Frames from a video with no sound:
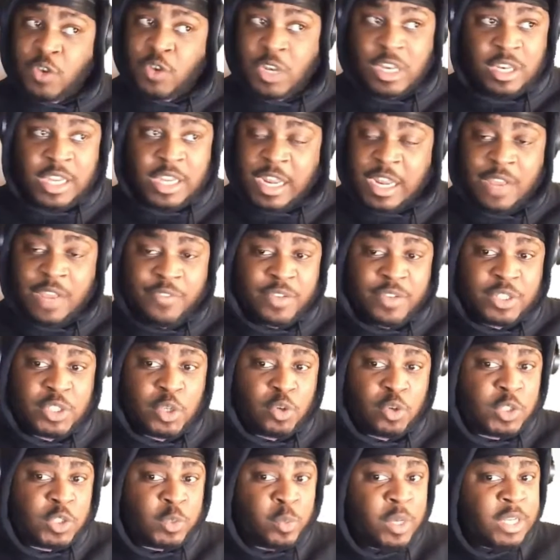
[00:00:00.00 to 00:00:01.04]
They never
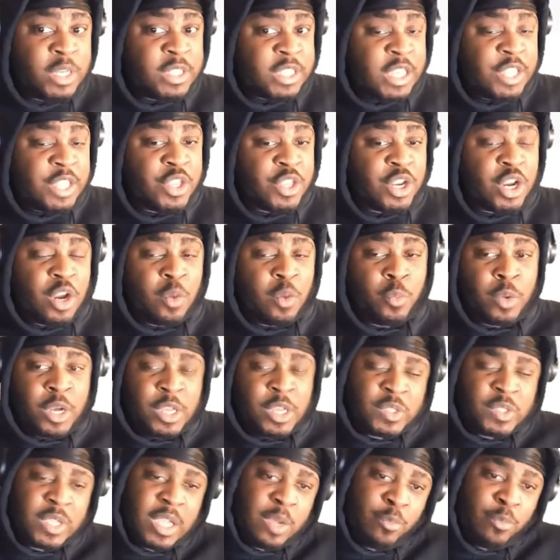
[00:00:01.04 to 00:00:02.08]
told us what his ether gear
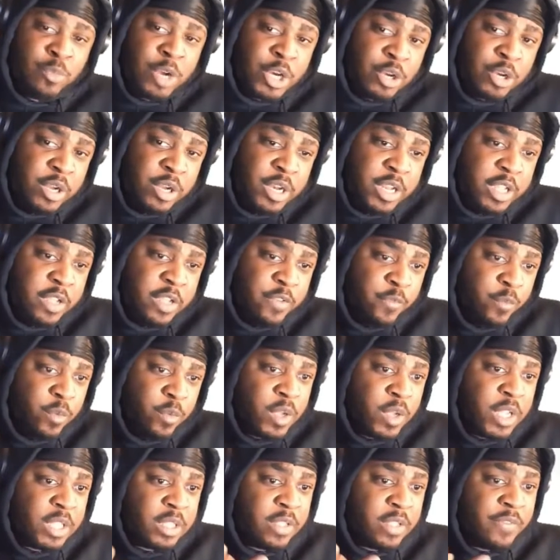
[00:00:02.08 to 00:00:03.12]
was, so I'm wondering if we'll
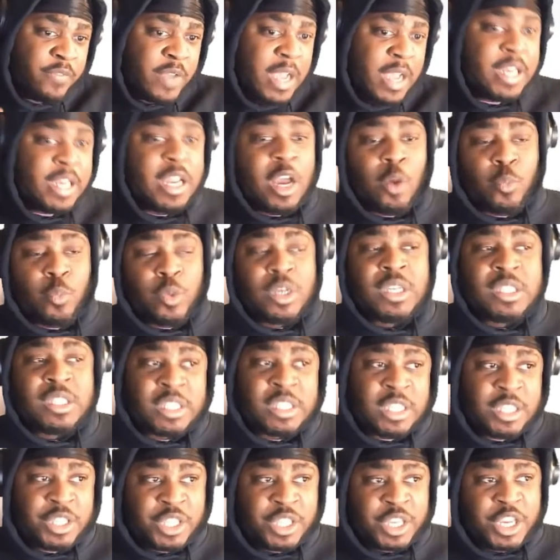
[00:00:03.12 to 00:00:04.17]
get to find out what his
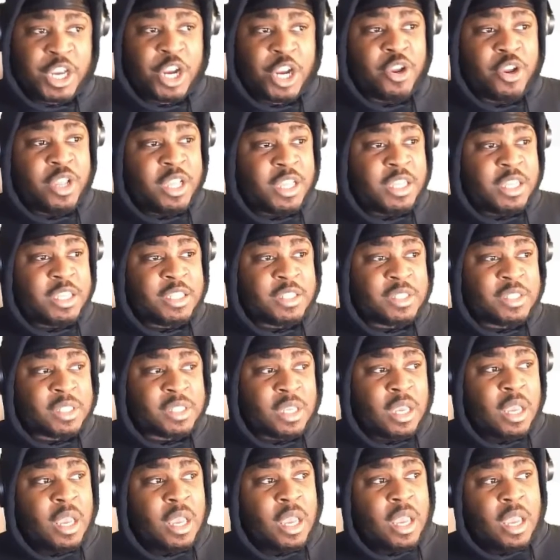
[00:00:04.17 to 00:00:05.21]
ether gear is
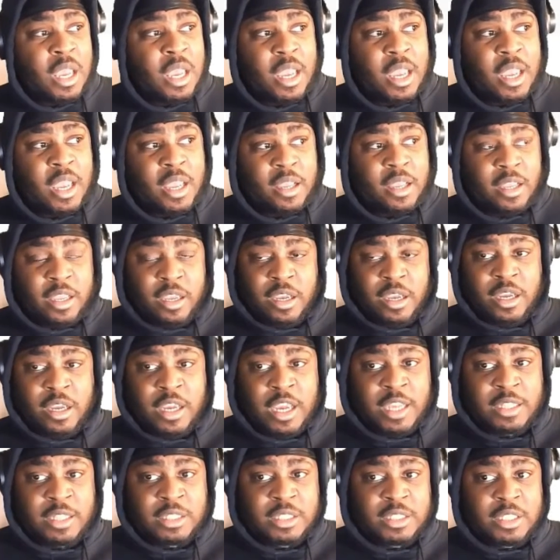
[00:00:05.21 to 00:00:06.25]

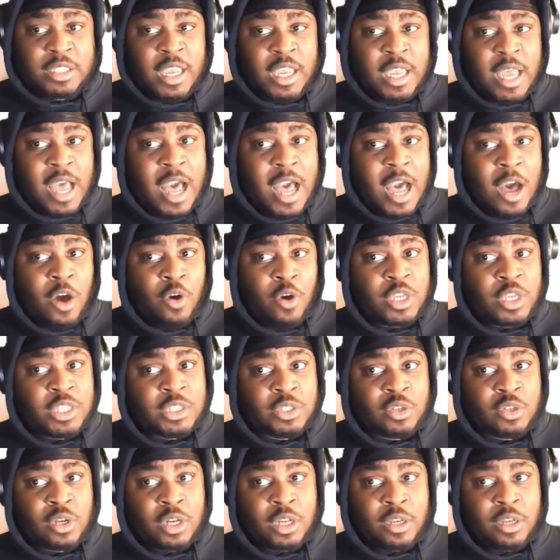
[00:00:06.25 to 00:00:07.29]
and how he's
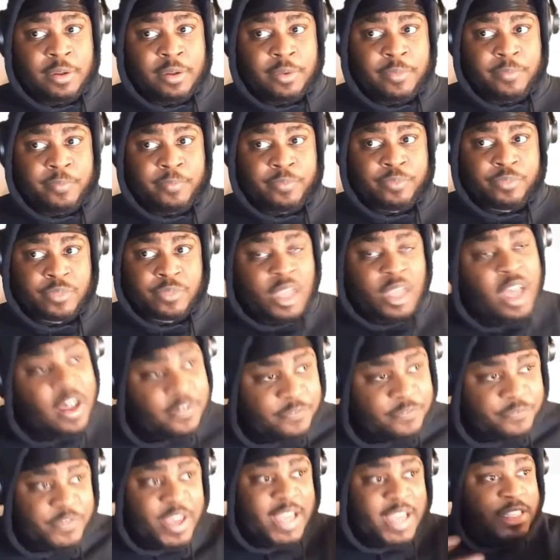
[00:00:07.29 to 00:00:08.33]
gonna
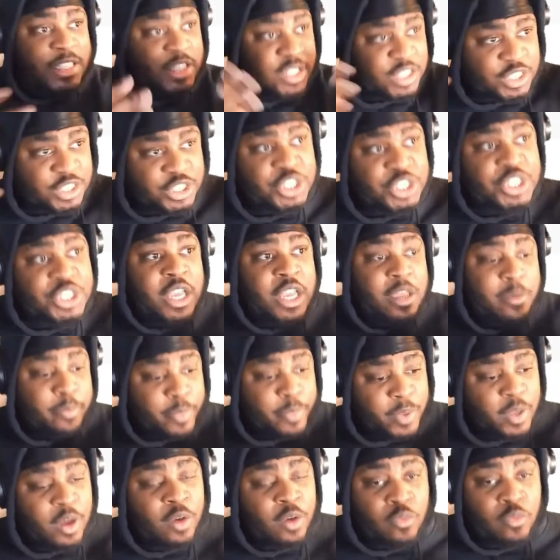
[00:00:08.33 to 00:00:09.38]
affect the shit
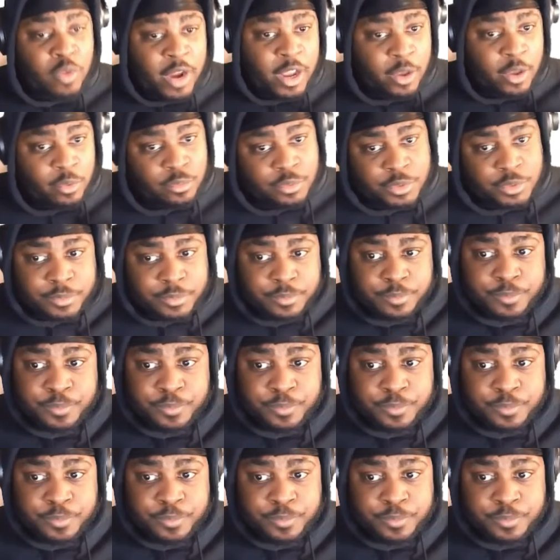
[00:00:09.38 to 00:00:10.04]
around.